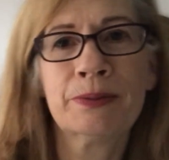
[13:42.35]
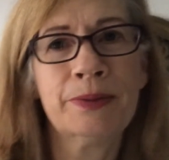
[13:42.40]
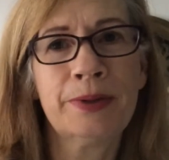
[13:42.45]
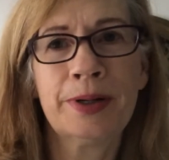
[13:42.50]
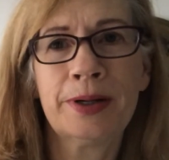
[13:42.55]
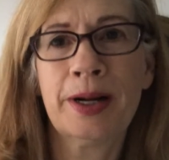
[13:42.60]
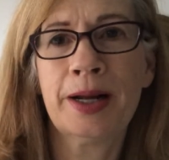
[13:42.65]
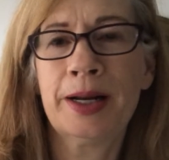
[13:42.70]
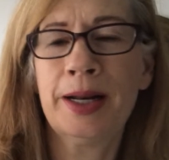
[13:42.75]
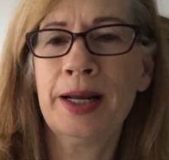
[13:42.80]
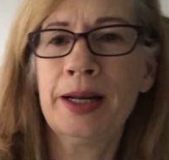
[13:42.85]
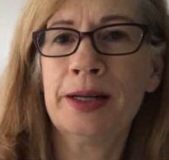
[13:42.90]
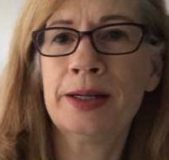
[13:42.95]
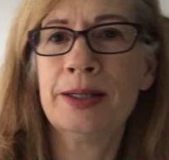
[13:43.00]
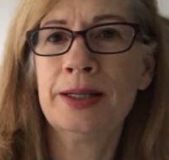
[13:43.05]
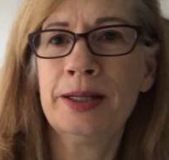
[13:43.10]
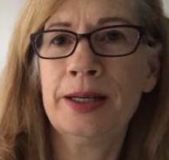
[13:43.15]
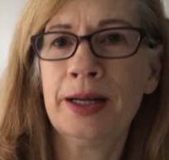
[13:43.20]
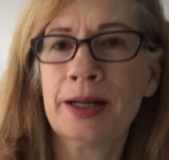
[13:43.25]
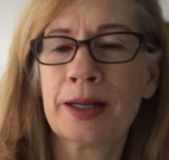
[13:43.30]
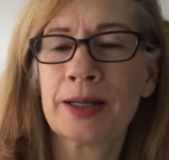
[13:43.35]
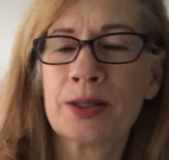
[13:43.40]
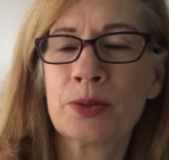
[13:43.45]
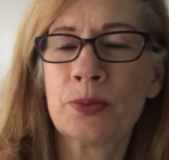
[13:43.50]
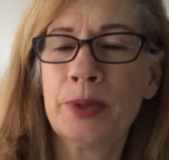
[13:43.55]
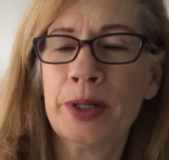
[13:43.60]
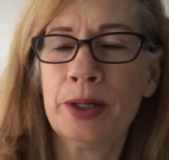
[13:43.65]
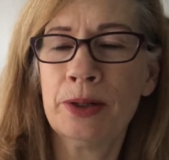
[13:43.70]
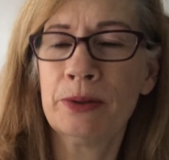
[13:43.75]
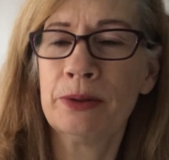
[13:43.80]
We're not editing yet because
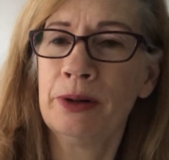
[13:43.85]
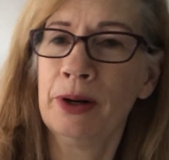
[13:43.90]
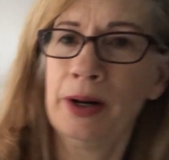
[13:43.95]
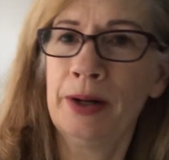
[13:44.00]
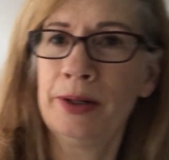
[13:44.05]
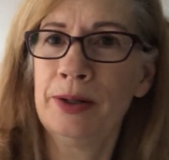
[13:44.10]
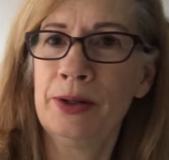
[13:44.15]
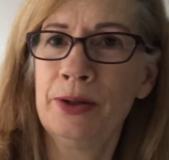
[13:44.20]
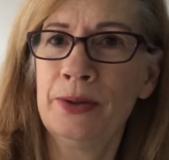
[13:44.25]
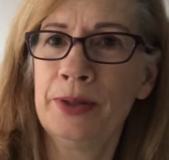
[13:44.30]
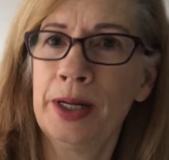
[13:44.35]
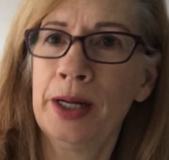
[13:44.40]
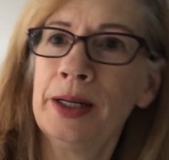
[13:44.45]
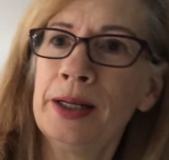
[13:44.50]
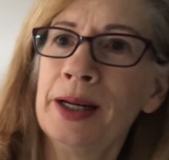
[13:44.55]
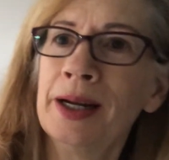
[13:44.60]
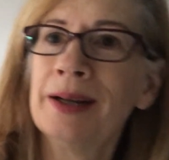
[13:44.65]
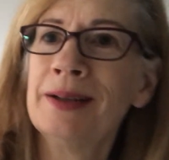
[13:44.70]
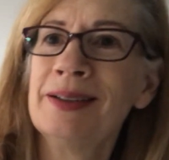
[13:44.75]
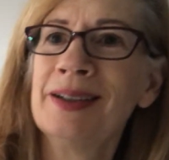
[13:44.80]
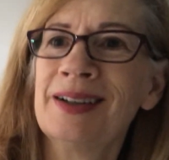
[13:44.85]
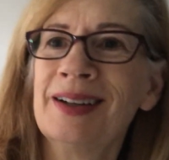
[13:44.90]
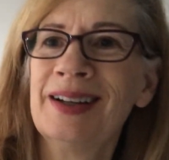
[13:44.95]
we don't know how to do that yet.